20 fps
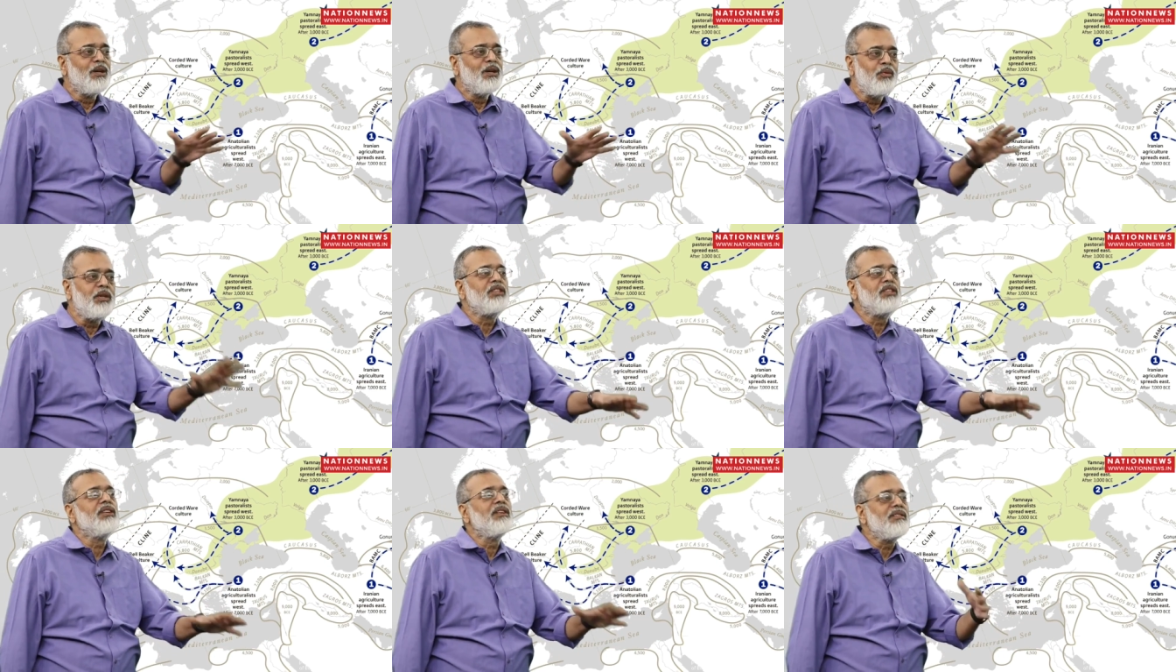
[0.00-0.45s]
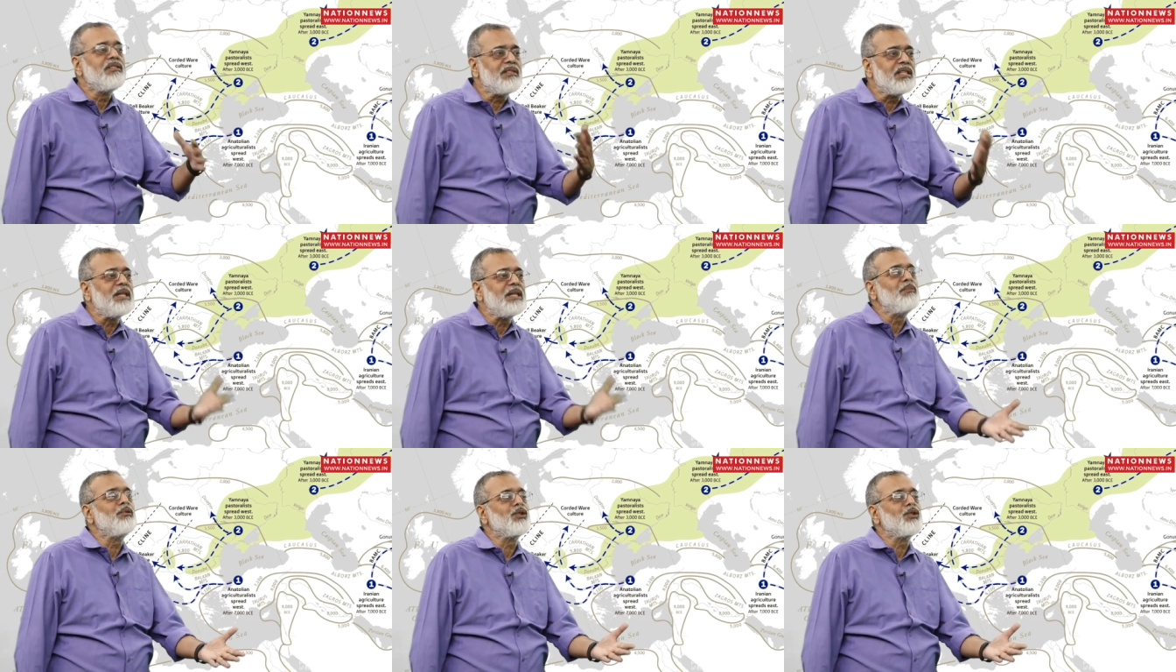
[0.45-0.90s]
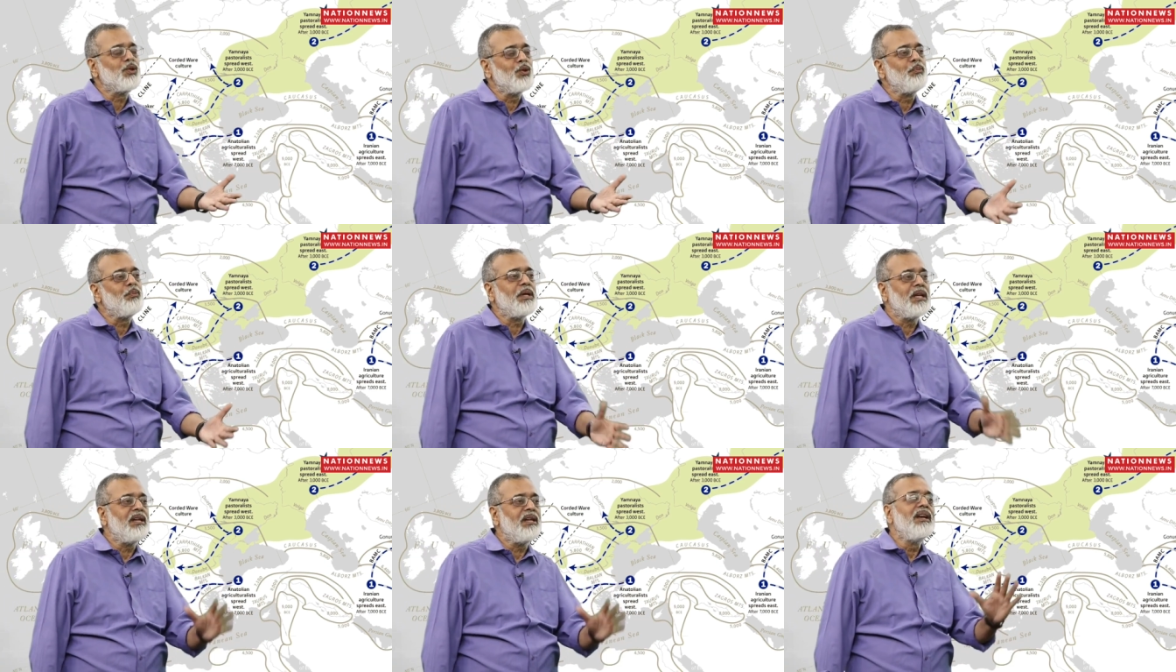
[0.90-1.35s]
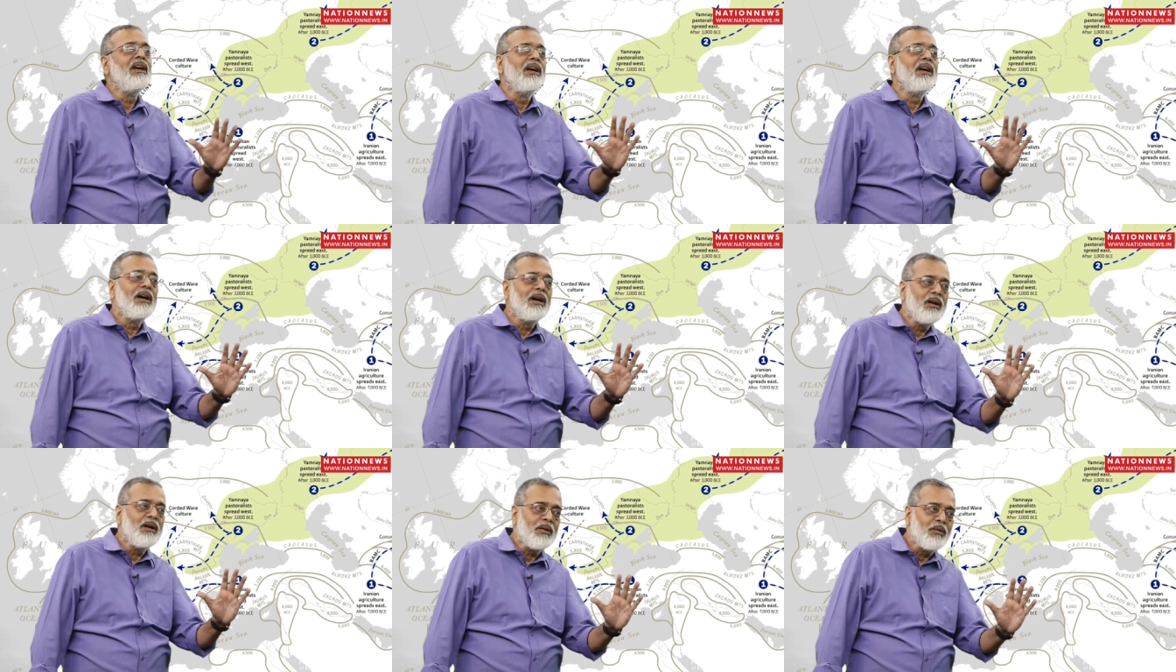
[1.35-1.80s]
which seems to be
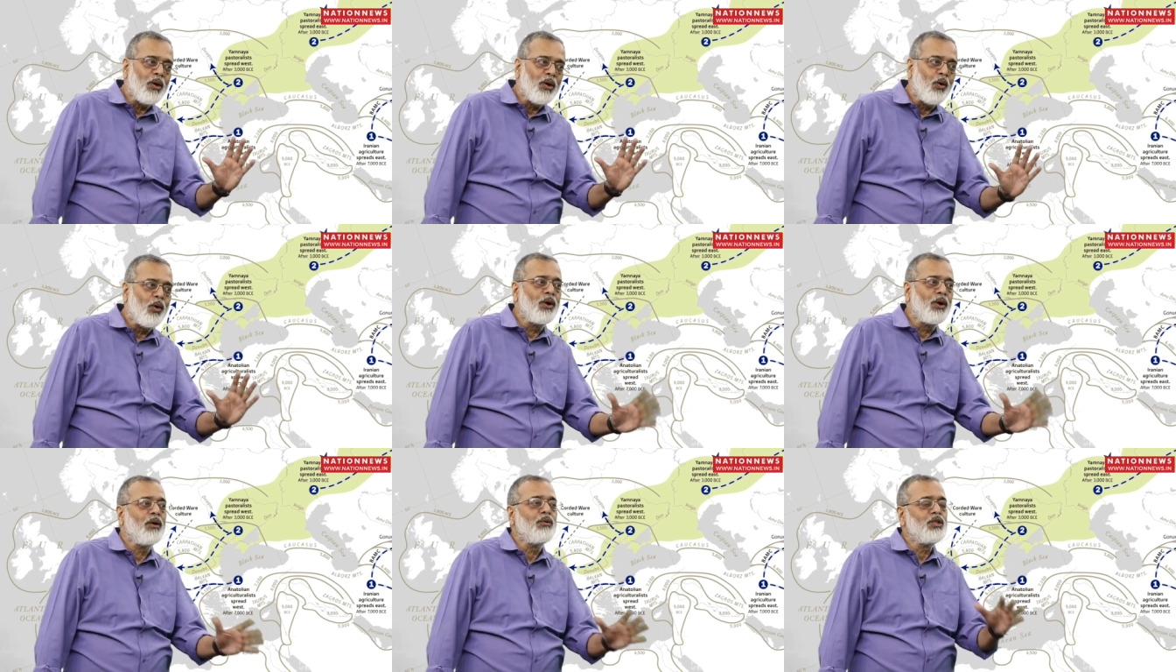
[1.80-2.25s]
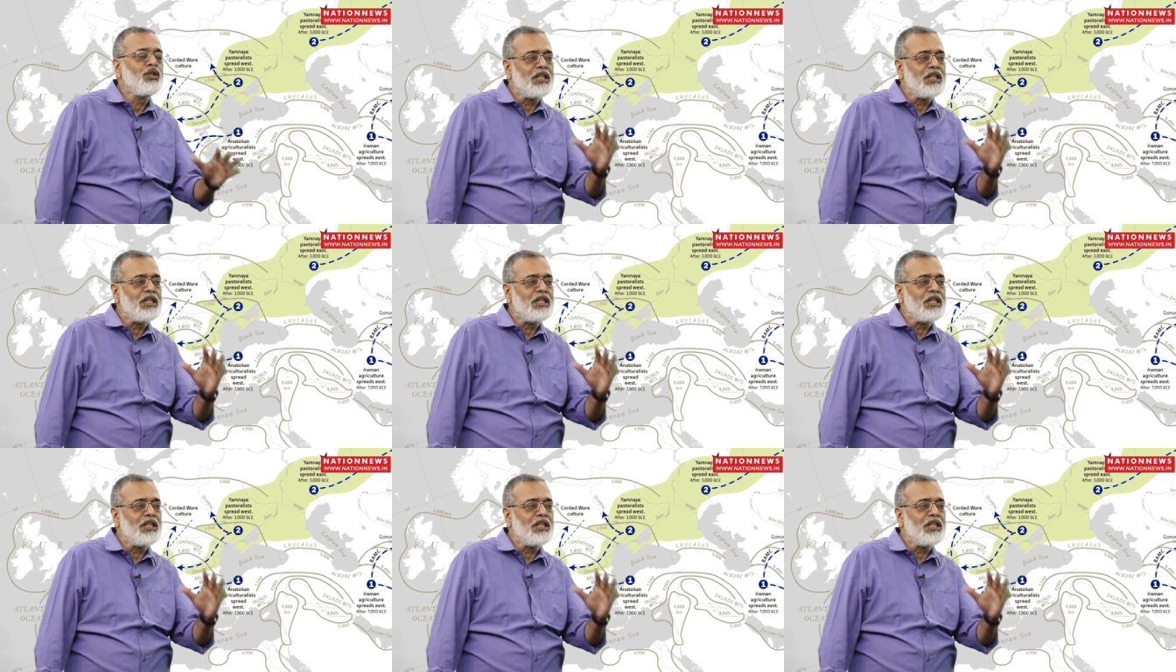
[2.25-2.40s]
or uh,